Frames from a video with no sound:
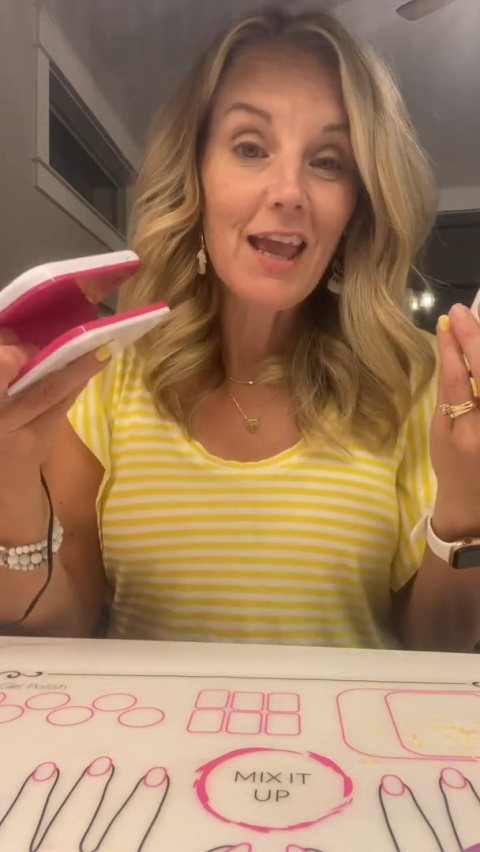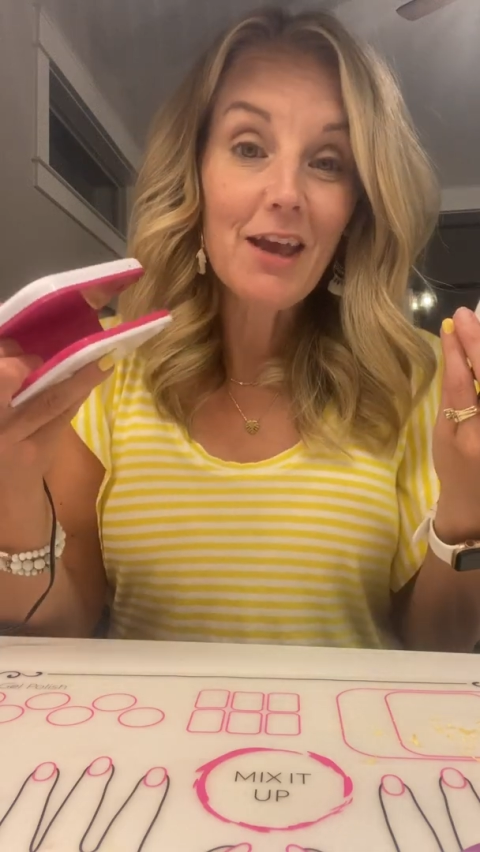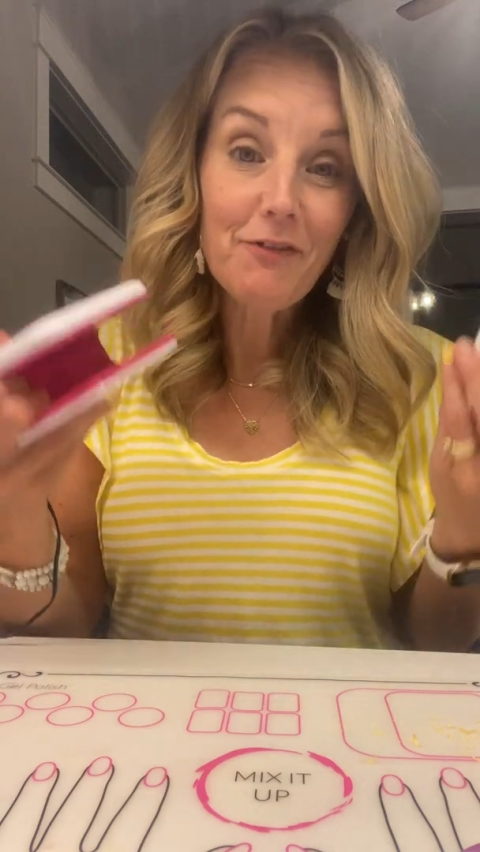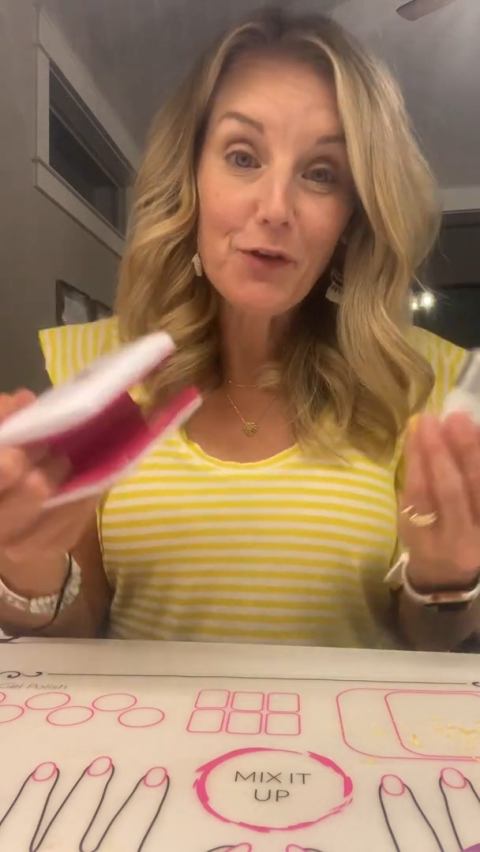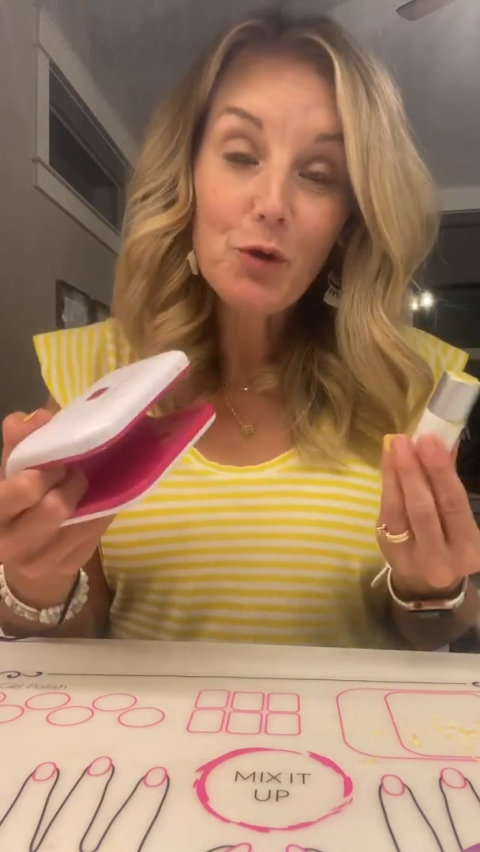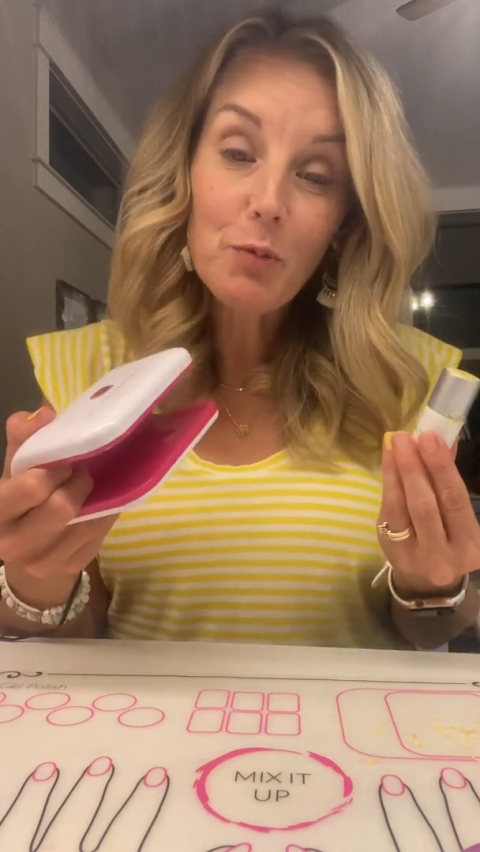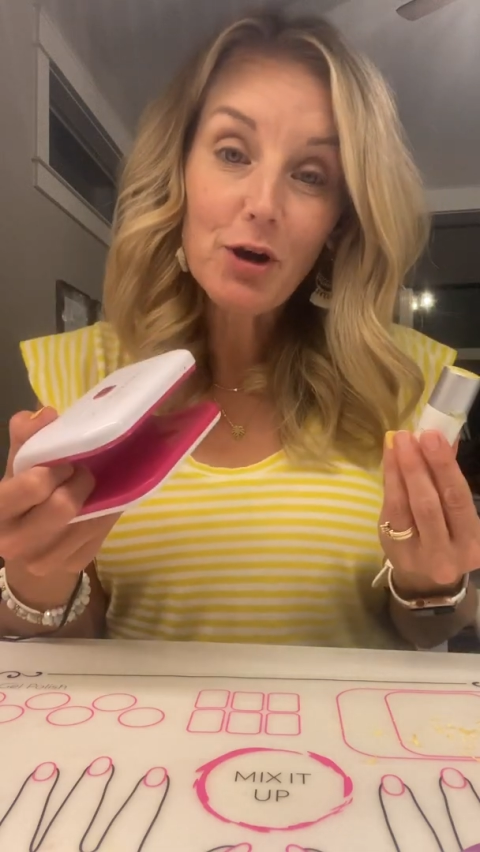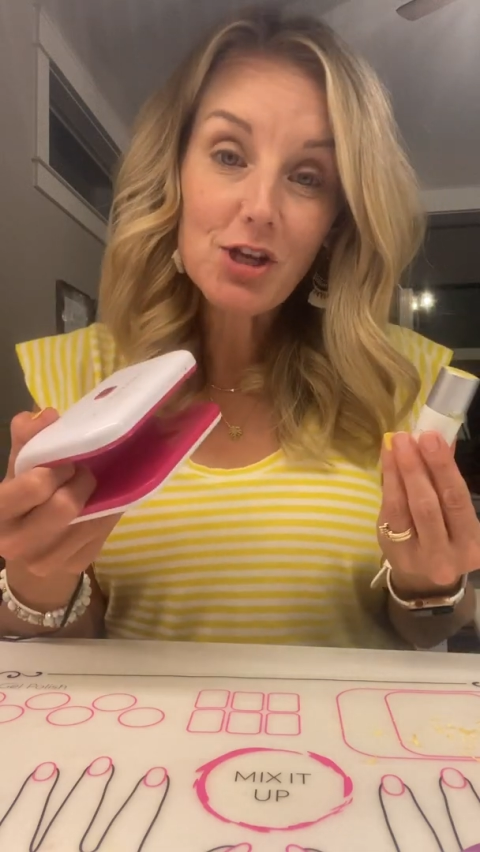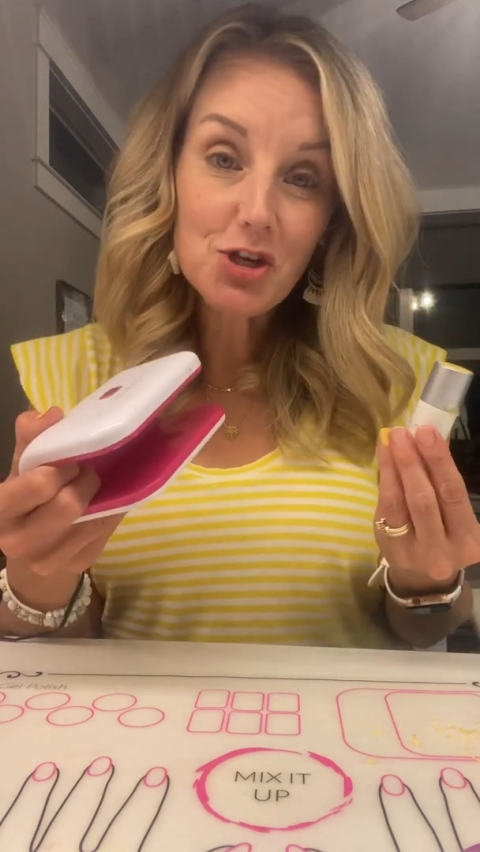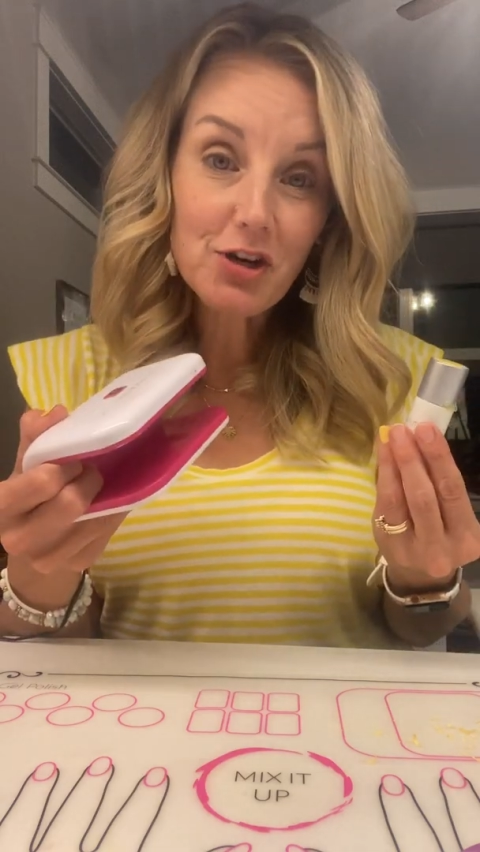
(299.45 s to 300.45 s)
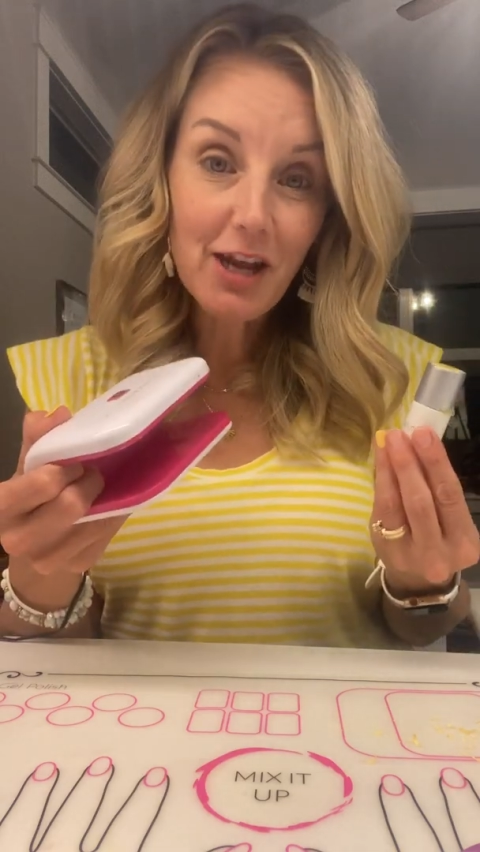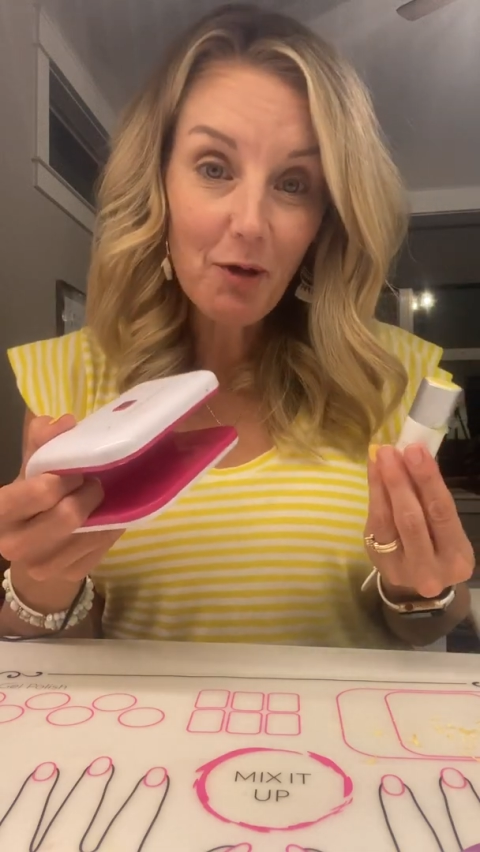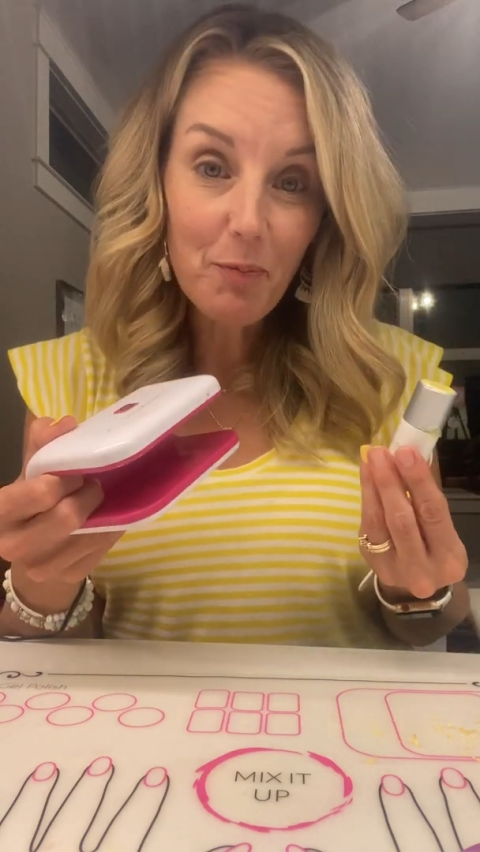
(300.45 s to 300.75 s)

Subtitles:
If you put your nail